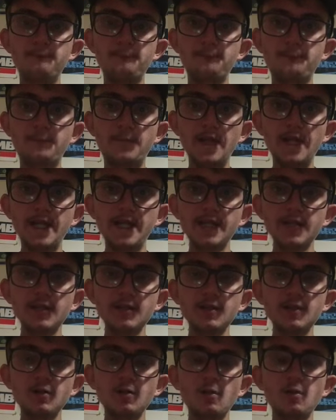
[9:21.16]

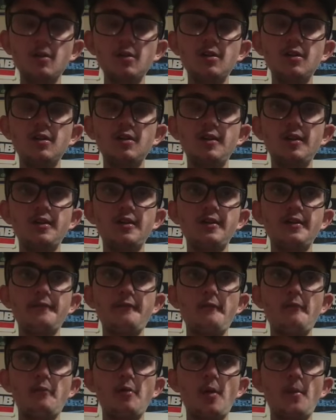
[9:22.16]
video
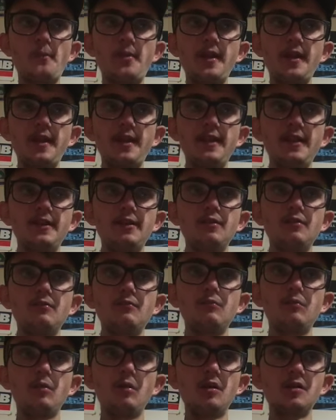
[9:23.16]
will be
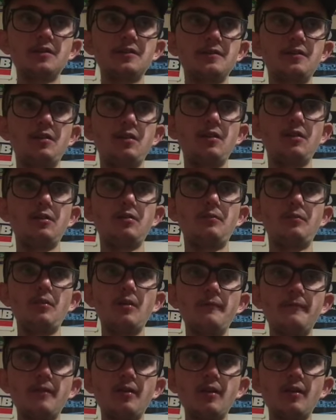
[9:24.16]
one thought a
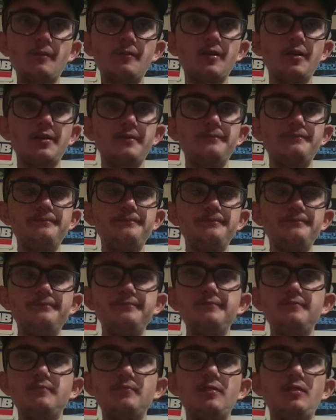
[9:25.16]
profile,
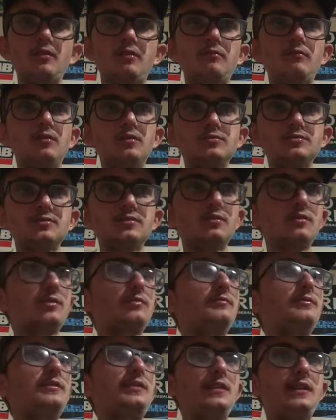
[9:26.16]
but one thought we
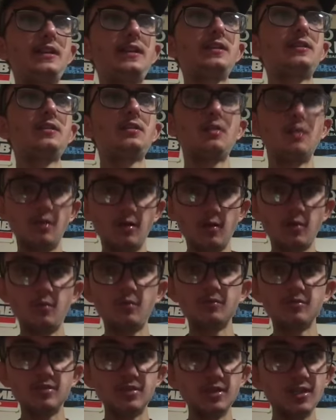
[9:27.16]
need to go
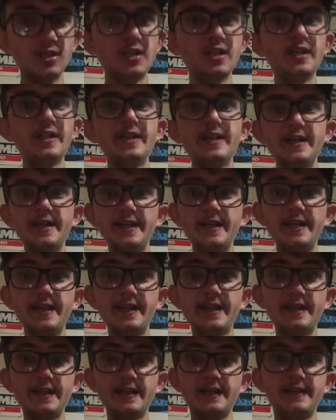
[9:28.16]
and
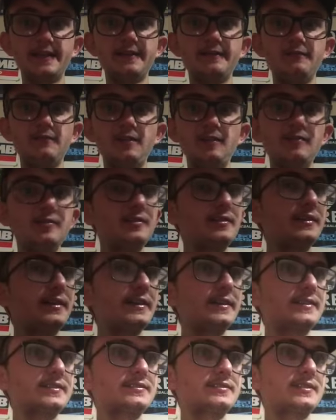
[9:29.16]
get a reliever
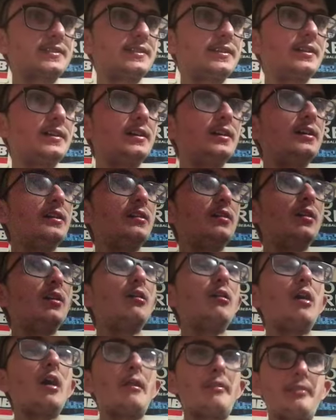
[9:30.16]
next.
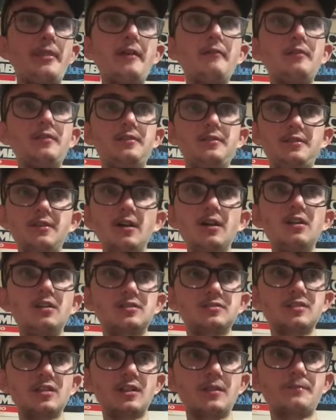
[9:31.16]
I think we're done on
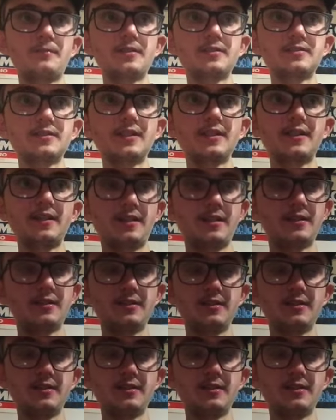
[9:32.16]
talking pitching.